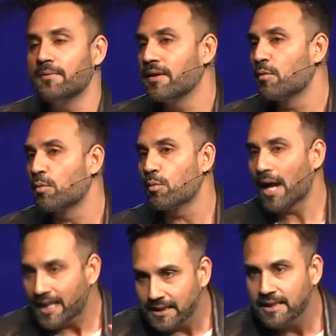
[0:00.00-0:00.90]

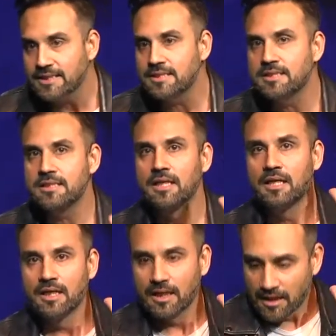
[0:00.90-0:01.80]
Reckless
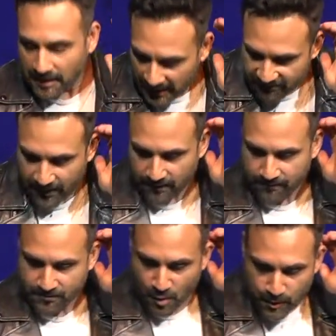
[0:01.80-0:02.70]
living.
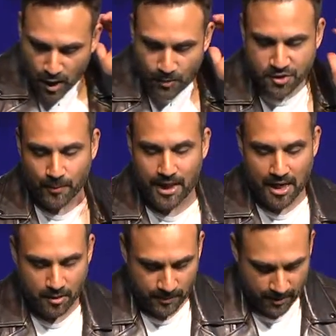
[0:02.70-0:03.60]
So we know what's going on
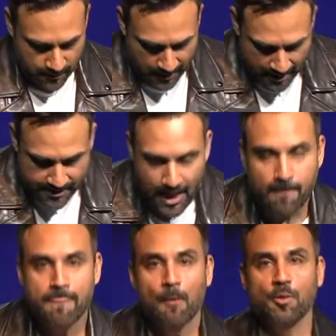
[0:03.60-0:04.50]
over here. Now,
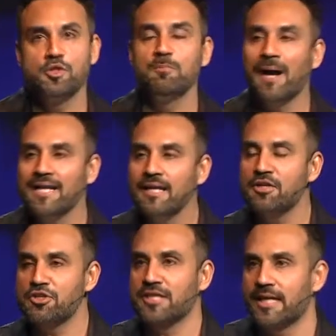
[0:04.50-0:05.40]
what you might not
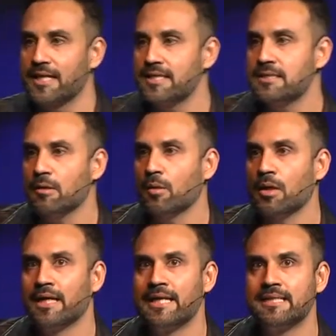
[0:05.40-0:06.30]
understand is
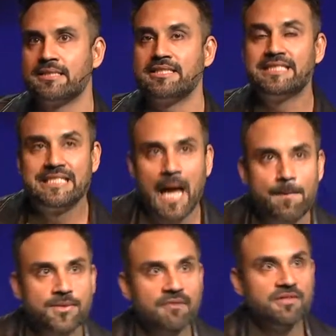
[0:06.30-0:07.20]
the depth
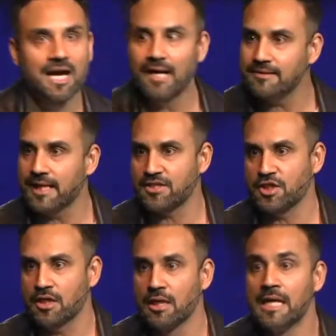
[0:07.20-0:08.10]
of the context here.
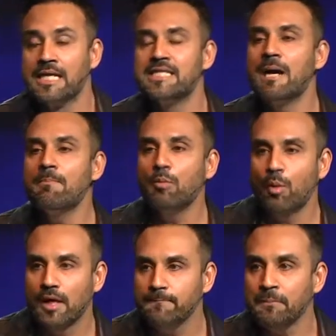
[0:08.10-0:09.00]
Number
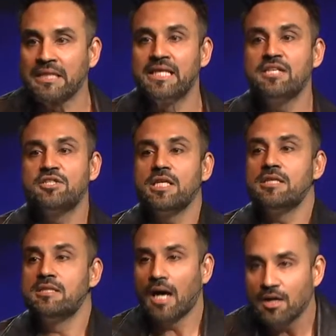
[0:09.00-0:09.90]
1, he's the
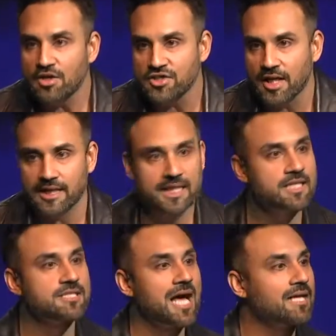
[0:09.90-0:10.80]
younger son. He is
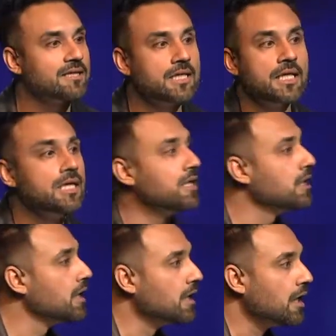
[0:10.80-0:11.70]
not the
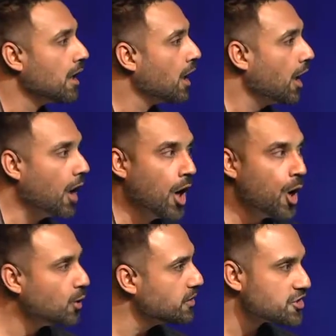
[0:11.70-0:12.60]

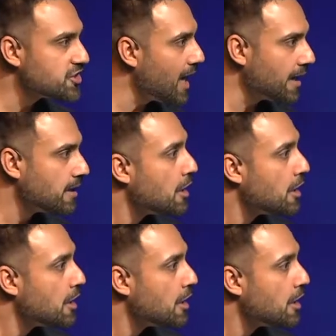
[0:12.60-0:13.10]
older son.